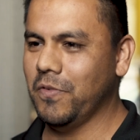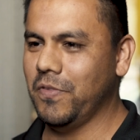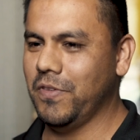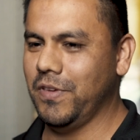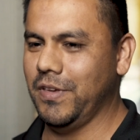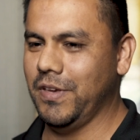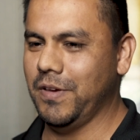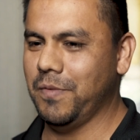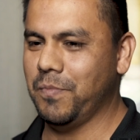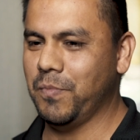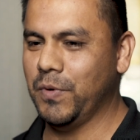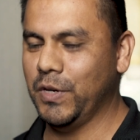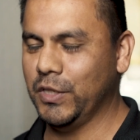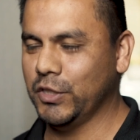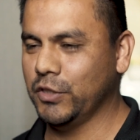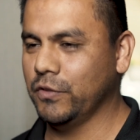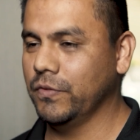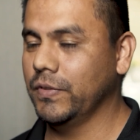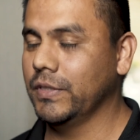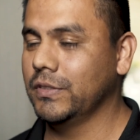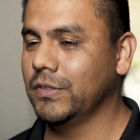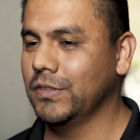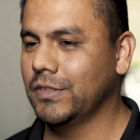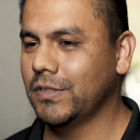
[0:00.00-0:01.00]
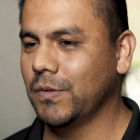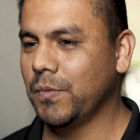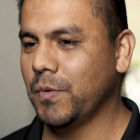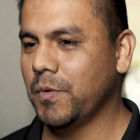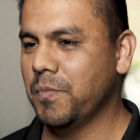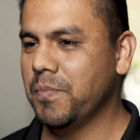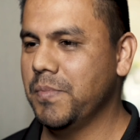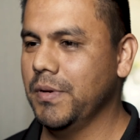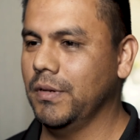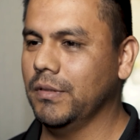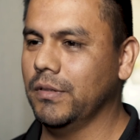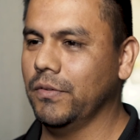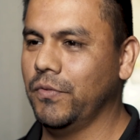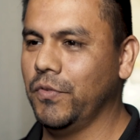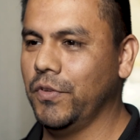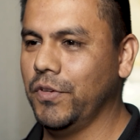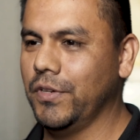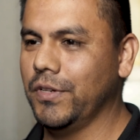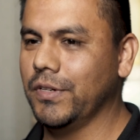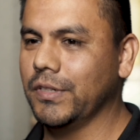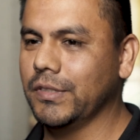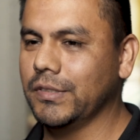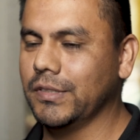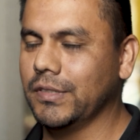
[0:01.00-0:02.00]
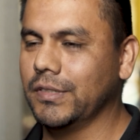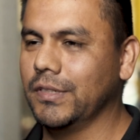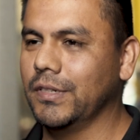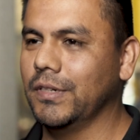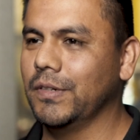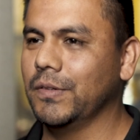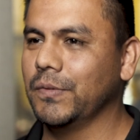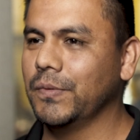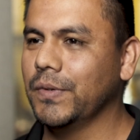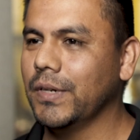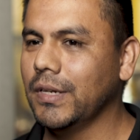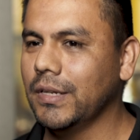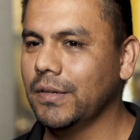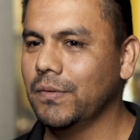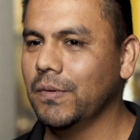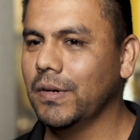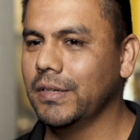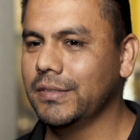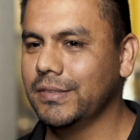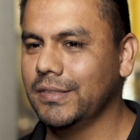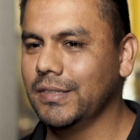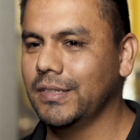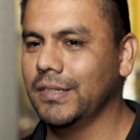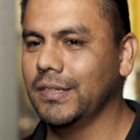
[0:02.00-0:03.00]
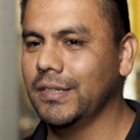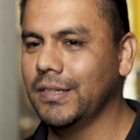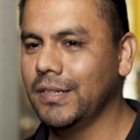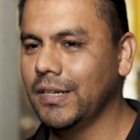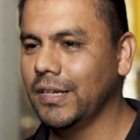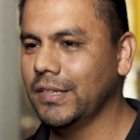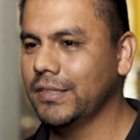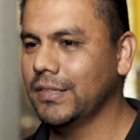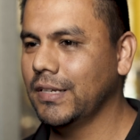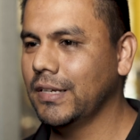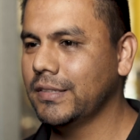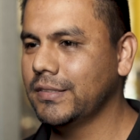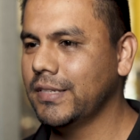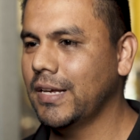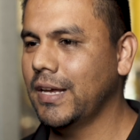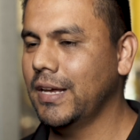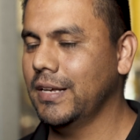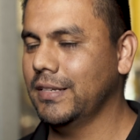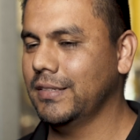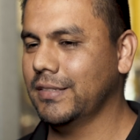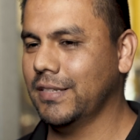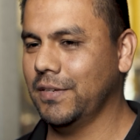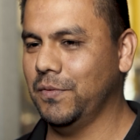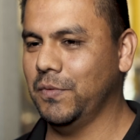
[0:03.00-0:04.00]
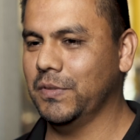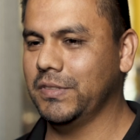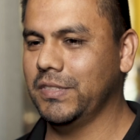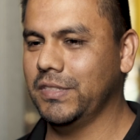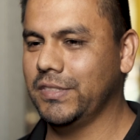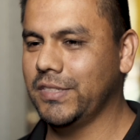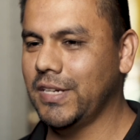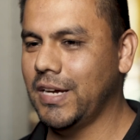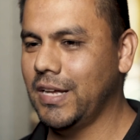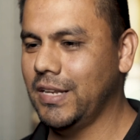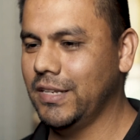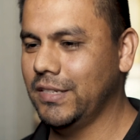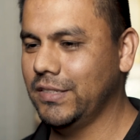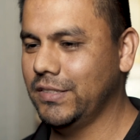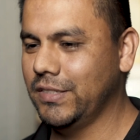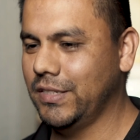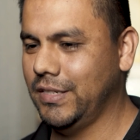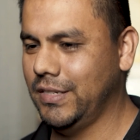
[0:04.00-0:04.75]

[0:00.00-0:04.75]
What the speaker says: of the pressure vessels that we built a few years ago really was a task. It was a challenge,